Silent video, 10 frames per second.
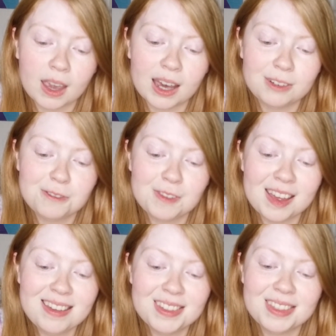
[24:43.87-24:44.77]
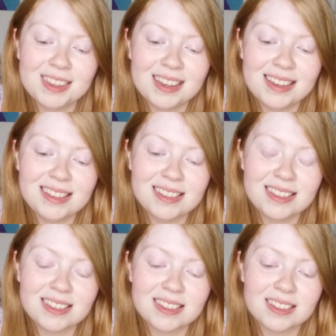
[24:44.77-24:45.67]
And faith
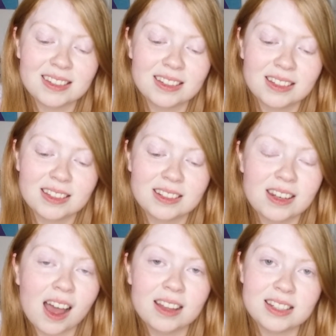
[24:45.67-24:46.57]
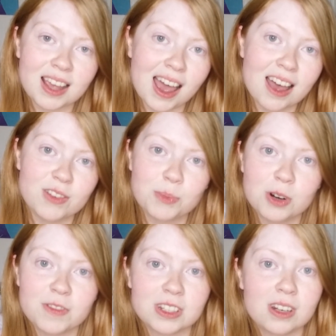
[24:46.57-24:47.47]
is not to have a
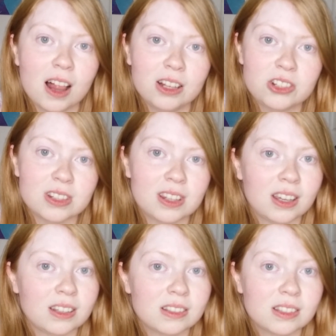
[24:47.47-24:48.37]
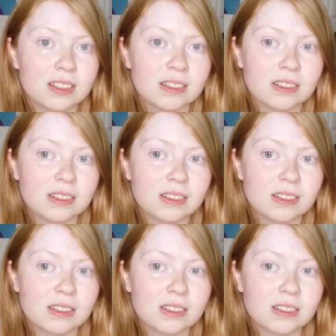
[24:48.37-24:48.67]
perfect knowledge in things.